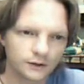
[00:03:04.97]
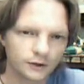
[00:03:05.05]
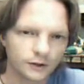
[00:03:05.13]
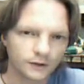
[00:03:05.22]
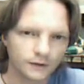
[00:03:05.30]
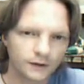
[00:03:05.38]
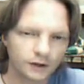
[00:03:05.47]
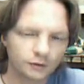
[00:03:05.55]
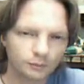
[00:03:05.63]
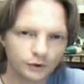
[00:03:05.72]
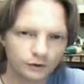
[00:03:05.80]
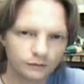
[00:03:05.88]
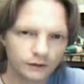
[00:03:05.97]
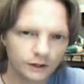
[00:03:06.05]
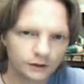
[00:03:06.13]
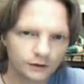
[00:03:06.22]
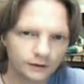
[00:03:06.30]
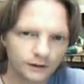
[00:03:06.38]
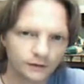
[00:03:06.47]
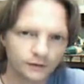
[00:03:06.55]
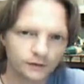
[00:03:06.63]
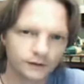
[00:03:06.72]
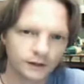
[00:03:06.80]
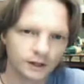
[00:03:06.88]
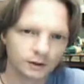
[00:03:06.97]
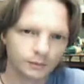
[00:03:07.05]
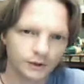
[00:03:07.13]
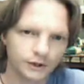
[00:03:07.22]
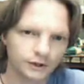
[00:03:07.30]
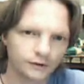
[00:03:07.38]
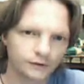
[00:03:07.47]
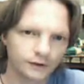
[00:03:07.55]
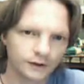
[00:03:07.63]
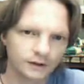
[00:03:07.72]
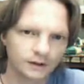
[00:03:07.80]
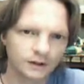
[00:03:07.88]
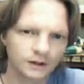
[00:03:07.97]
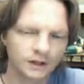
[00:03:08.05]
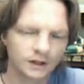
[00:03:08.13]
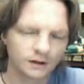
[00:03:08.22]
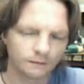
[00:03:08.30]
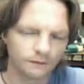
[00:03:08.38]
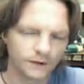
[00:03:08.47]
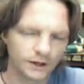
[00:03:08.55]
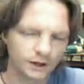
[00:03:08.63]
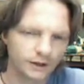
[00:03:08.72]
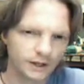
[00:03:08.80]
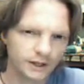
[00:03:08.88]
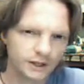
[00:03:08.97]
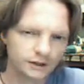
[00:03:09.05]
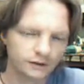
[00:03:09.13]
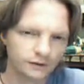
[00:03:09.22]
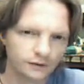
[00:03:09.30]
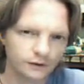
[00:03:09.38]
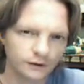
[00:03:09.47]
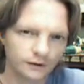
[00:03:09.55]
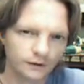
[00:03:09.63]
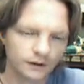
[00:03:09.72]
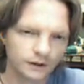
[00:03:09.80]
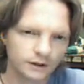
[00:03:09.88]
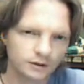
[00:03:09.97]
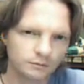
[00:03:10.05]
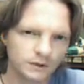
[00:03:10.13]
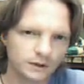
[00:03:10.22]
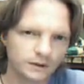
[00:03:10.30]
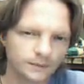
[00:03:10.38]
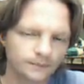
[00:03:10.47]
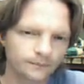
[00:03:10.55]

you can then move on and start producing variations on a theme.